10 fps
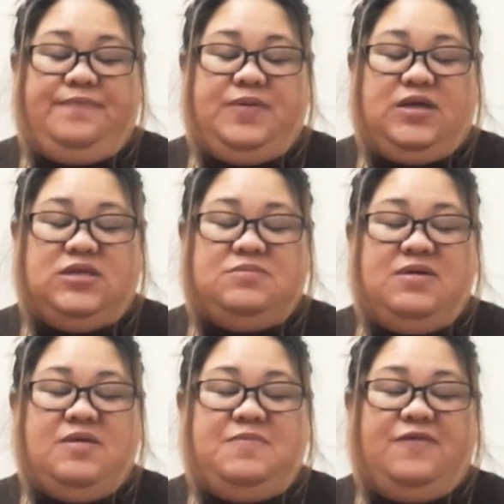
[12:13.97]
Because
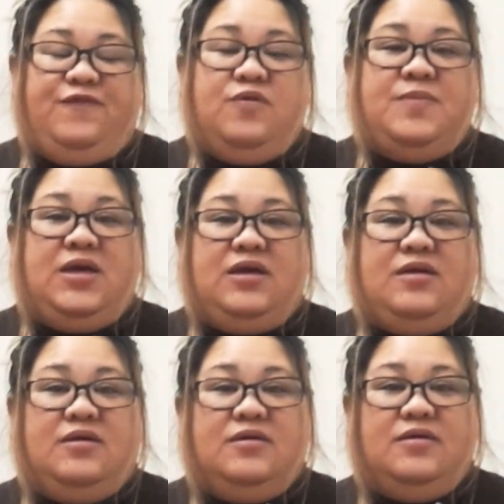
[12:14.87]
maybe for
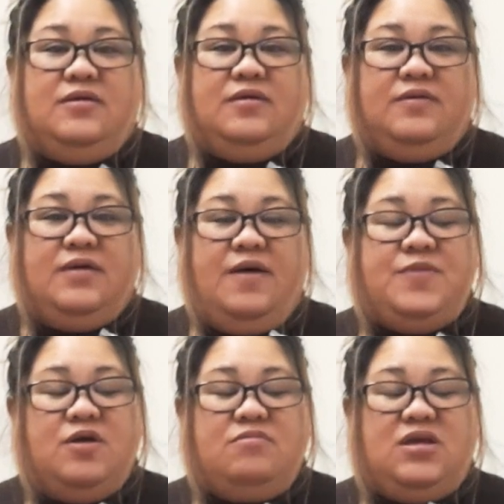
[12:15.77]
me, I'm
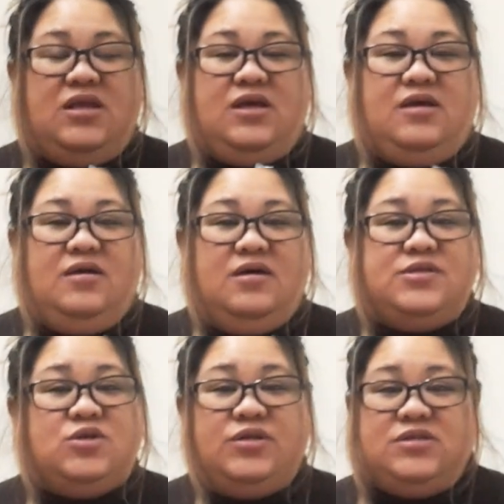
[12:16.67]
not really a
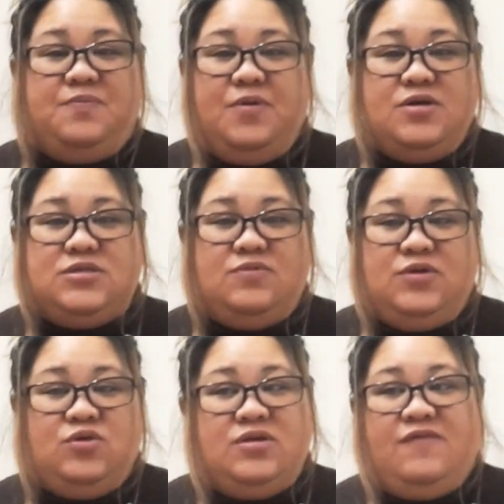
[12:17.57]
salty person. We
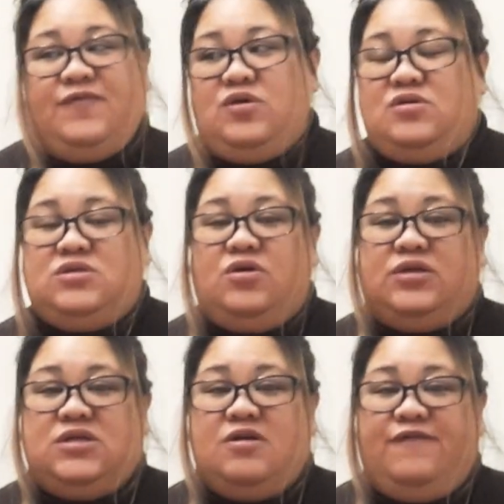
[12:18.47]
don't even use
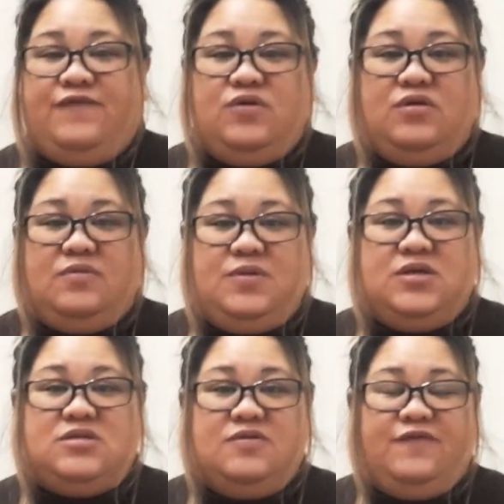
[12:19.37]
salt in our food
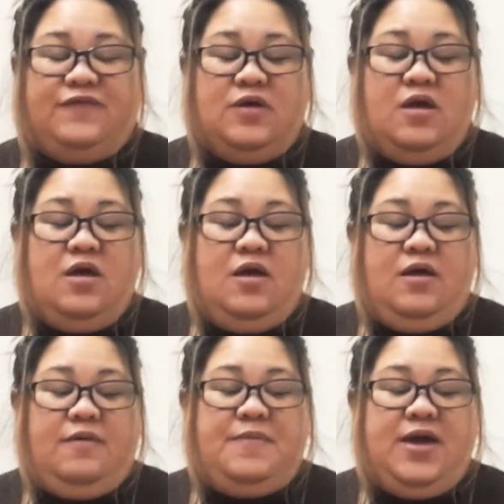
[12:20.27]
because of
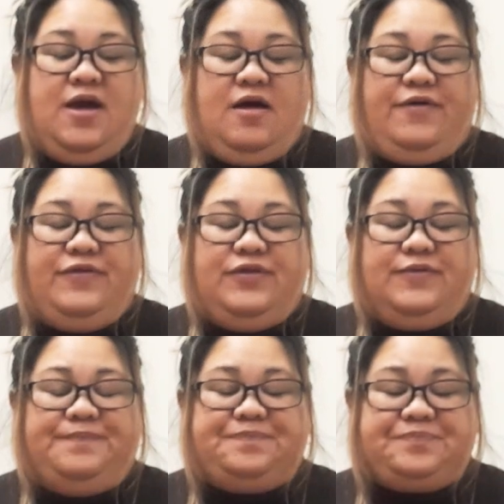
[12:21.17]
my health.
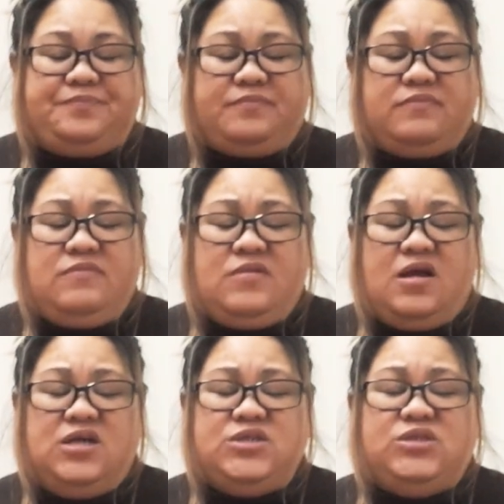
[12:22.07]

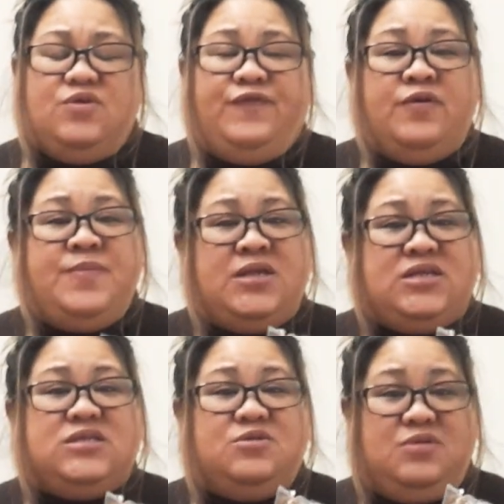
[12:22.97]
So for me,
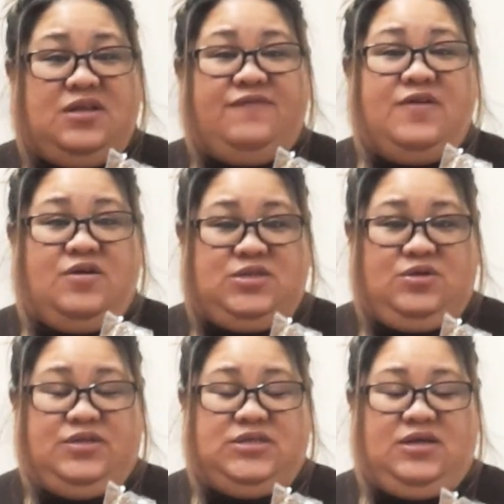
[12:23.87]
this is really very
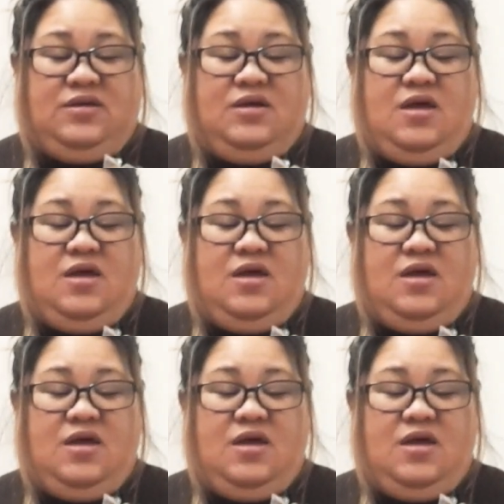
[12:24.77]
salty.